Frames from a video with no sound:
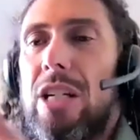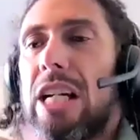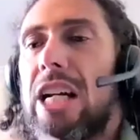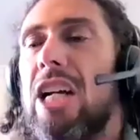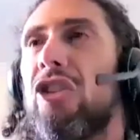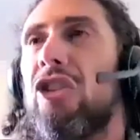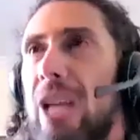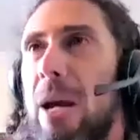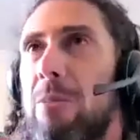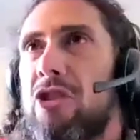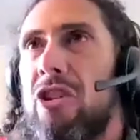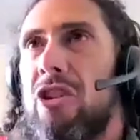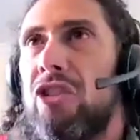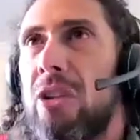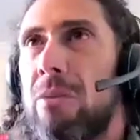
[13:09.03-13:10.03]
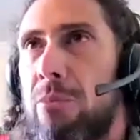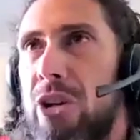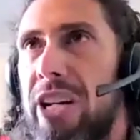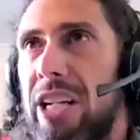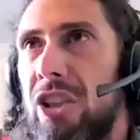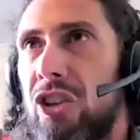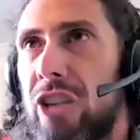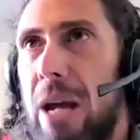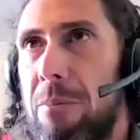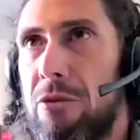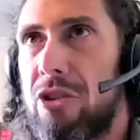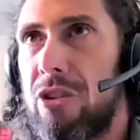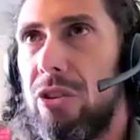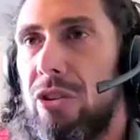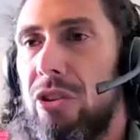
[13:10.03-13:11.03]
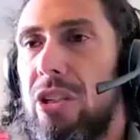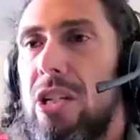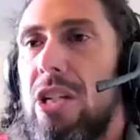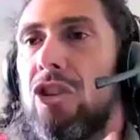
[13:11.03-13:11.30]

conceptions and preconceptions.